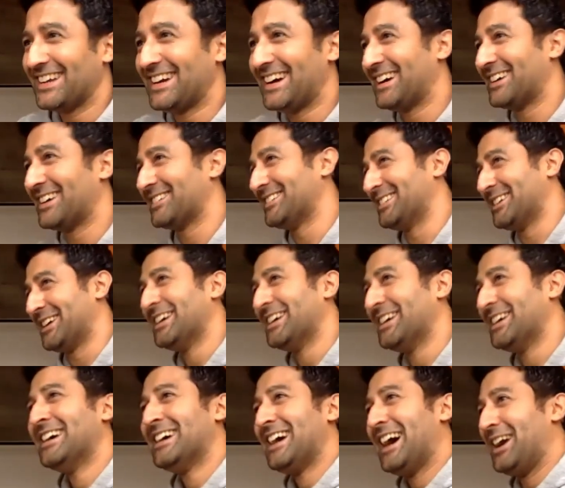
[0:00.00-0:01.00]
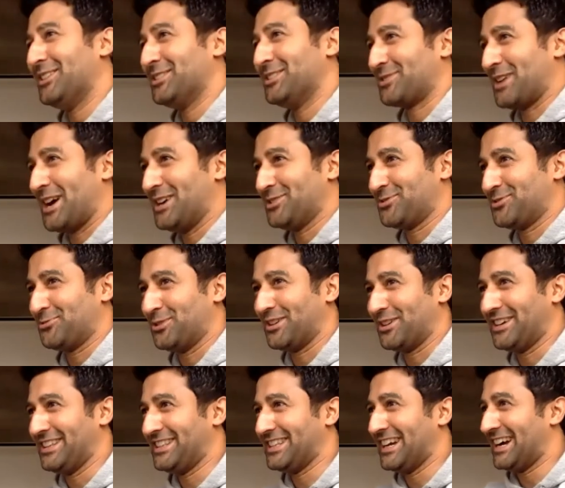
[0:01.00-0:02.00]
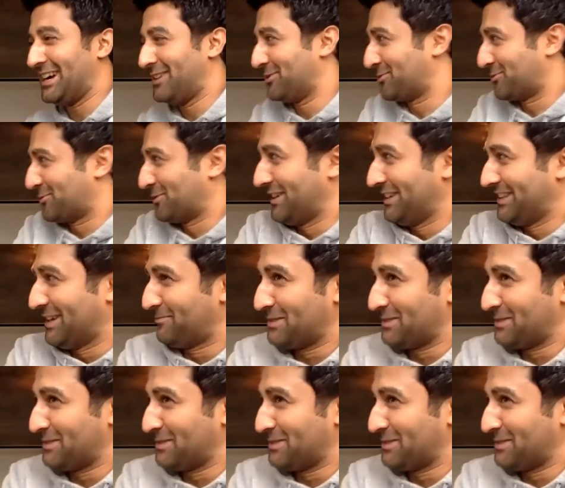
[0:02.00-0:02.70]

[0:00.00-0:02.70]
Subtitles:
I was worried that